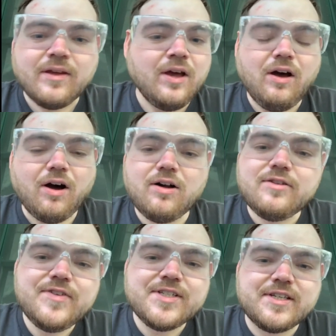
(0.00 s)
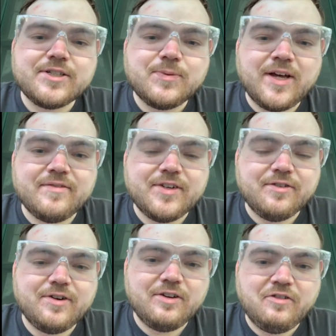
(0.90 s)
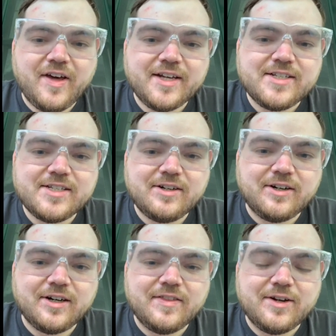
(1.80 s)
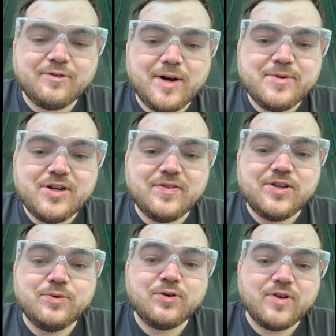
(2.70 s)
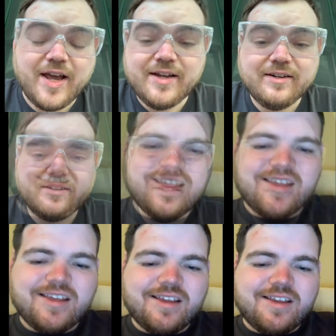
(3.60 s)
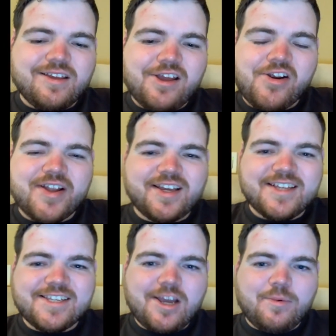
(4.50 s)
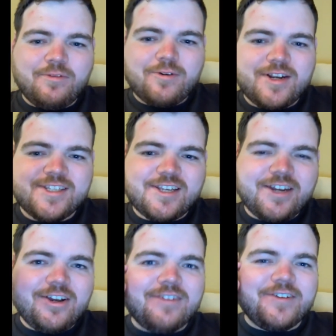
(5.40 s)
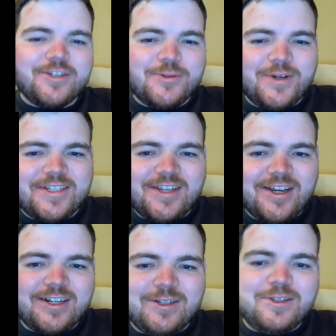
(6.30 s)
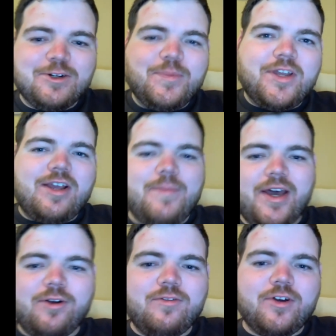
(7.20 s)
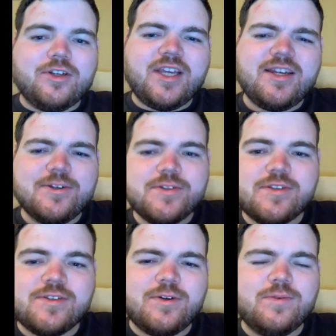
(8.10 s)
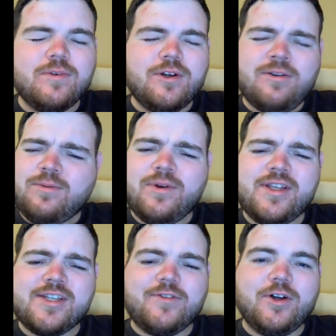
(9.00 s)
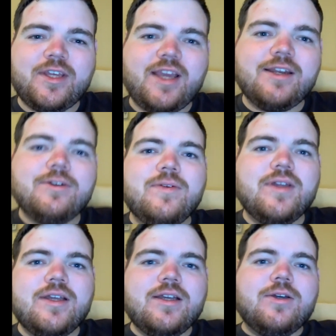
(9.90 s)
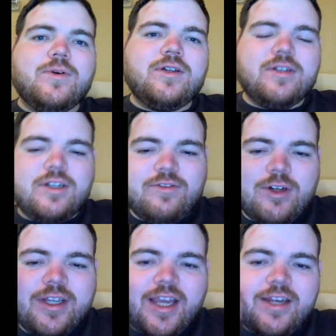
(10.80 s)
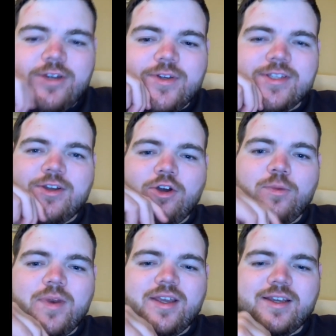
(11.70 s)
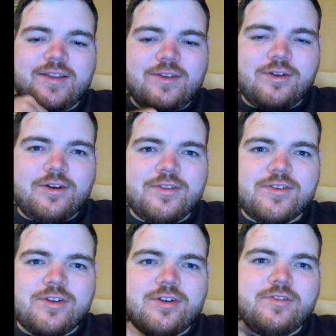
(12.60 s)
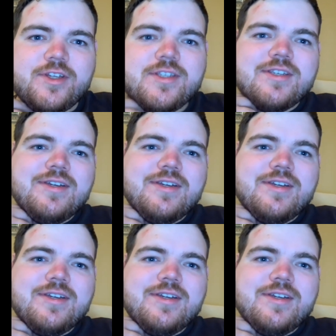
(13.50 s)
All of these things will have different effects on the eruption that you create. Alright guys, now before I sign off, I just want to talk a little bit about volcanoes. So, what is a volcano? Well, a volcano is an opening in the Earth's surface.